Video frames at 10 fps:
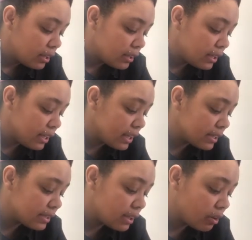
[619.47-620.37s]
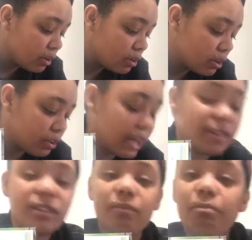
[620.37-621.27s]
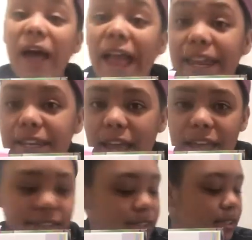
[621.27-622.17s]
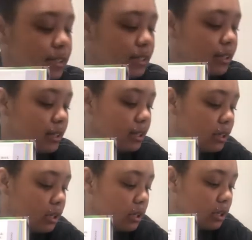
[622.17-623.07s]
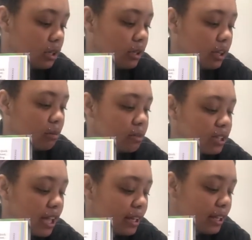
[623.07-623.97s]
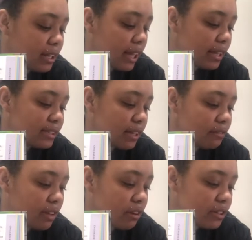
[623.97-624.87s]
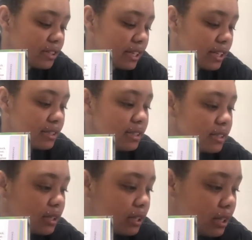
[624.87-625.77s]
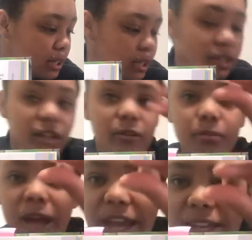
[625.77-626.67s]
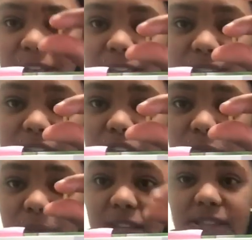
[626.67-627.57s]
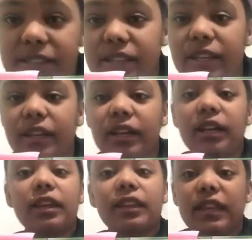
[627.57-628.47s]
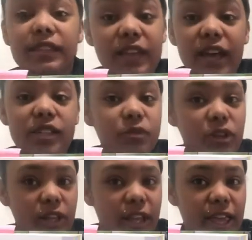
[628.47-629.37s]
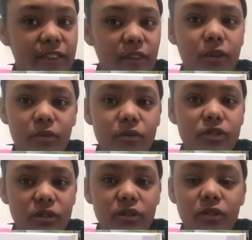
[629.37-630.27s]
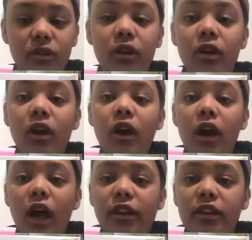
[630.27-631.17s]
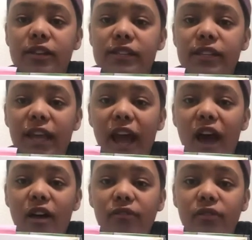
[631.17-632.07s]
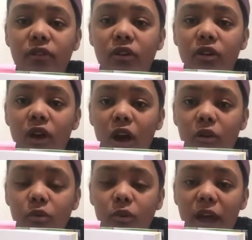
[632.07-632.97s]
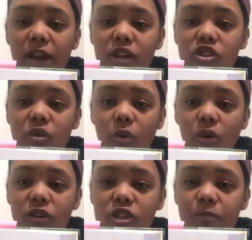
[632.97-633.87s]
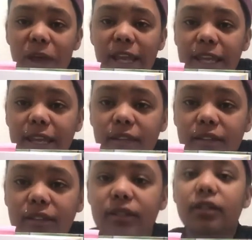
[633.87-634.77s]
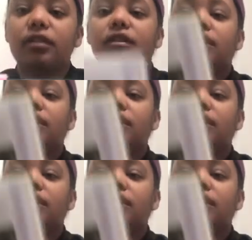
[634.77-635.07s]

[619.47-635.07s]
these little, they're like pine nuts. They almost kind of look like sunflower seeds. Little pine nuts in your mix. These guys really like those. And you can see they have a reddish orange belly. And